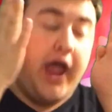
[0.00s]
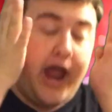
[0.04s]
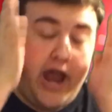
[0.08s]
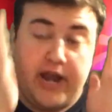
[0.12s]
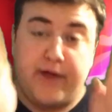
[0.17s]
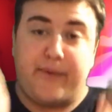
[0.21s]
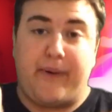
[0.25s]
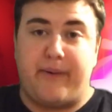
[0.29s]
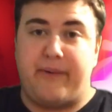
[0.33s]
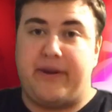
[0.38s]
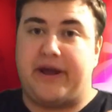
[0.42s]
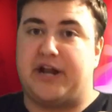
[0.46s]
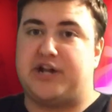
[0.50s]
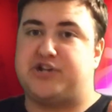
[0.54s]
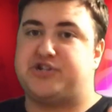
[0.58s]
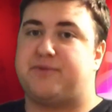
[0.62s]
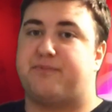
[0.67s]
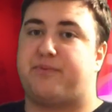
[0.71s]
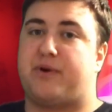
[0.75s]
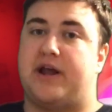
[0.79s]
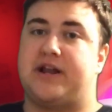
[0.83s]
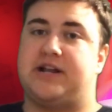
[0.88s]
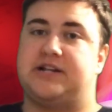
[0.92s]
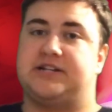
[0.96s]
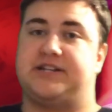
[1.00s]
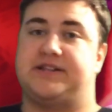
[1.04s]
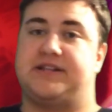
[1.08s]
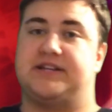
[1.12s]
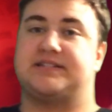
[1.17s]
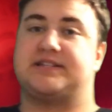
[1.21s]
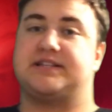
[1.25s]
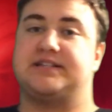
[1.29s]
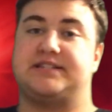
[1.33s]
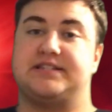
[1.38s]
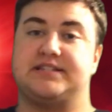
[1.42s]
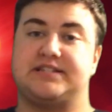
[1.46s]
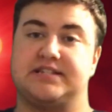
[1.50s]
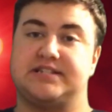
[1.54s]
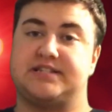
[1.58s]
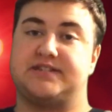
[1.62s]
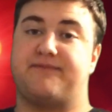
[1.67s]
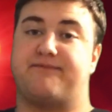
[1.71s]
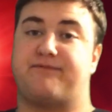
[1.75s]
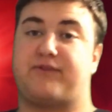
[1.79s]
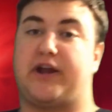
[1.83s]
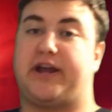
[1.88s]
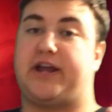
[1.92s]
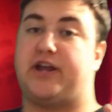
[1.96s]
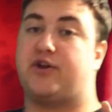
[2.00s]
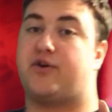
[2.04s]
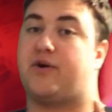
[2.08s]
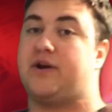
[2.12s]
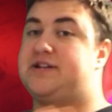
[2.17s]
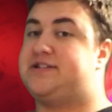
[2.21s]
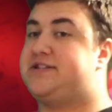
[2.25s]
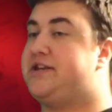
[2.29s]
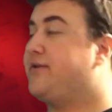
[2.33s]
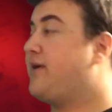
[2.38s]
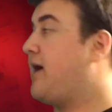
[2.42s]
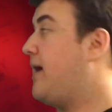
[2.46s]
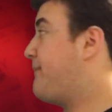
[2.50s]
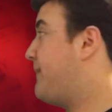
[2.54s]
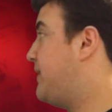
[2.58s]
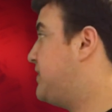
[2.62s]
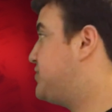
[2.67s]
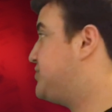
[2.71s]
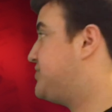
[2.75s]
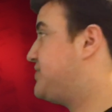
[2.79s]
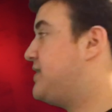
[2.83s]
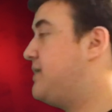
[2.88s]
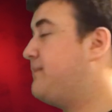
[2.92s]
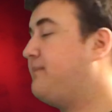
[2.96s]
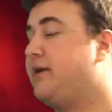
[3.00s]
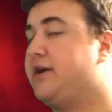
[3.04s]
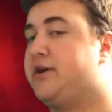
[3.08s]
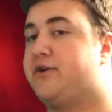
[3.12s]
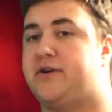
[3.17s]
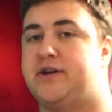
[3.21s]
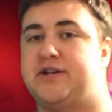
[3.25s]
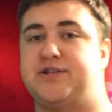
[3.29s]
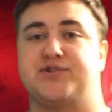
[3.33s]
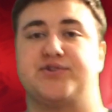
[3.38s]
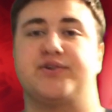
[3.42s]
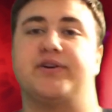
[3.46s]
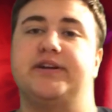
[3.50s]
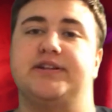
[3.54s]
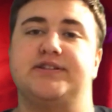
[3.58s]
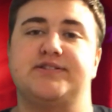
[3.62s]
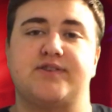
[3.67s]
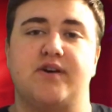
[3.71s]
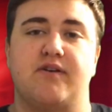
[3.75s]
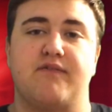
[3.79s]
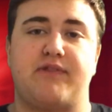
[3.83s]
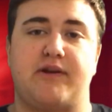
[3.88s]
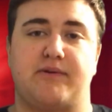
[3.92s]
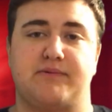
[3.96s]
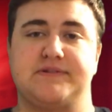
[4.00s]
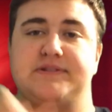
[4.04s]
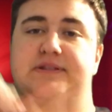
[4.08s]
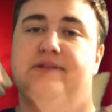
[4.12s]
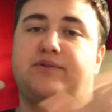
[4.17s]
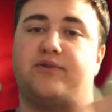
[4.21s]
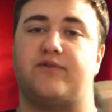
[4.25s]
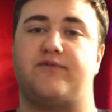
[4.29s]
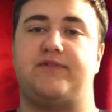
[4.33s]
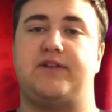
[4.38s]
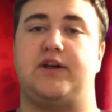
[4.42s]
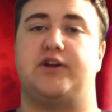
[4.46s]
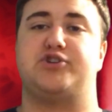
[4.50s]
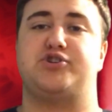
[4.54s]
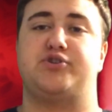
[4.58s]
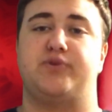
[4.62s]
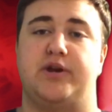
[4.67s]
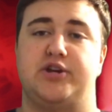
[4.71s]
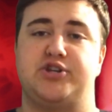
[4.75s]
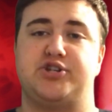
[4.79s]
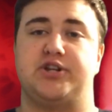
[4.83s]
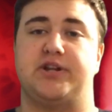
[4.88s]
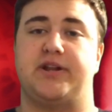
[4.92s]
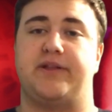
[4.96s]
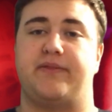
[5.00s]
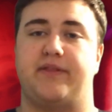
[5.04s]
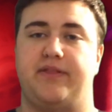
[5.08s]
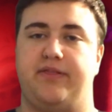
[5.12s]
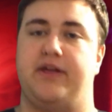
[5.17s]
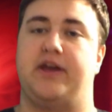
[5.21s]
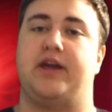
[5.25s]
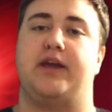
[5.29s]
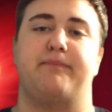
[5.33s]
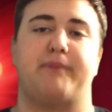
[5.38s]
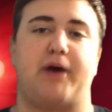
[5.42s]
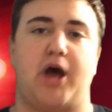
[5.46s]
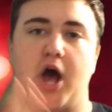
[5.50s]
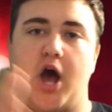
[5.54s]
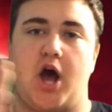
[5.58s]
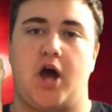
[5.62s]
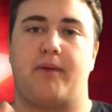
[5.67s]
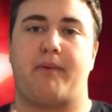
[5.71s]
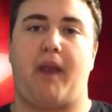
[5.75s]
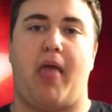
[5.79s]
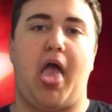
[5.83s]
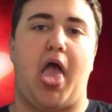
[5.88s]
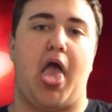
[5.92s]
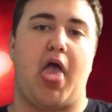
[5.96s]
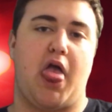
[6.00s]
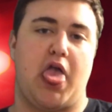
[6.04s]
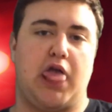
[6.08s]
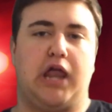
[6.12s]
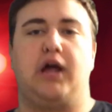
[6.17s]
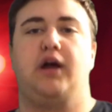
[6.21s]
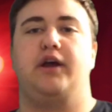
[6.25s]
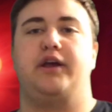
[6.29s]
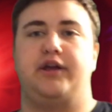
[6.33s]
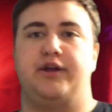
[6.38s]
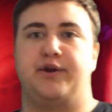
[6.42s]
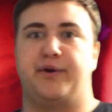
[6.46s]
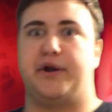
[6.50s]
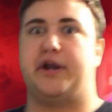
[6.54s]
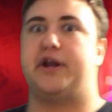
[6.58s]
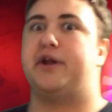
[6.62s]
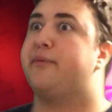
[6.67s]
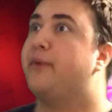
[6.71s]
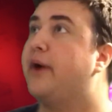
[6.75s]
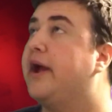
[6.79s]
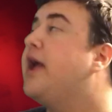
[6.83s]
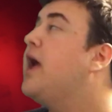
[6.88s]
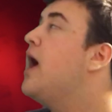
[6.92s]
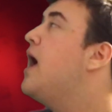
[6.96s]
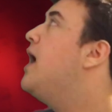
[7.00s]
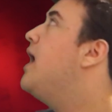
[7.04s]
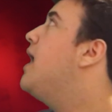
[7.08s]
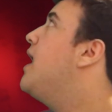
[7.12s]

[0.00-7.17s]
Anyway, we gotta jump right into this, because this is some freaking crazy crap. I just hit my green screen, so if there was a little fluctuation in the thingy, anyway.